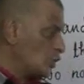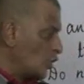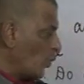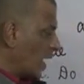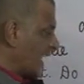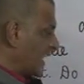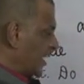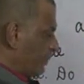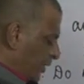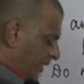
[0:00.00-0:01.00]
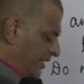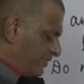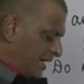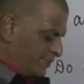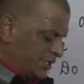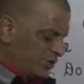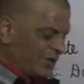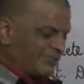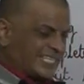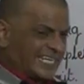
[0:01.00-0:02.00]
So, what are the reported verbs you
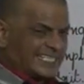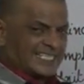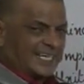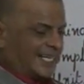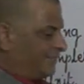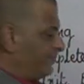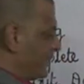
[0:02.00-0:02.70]
have seen, sir?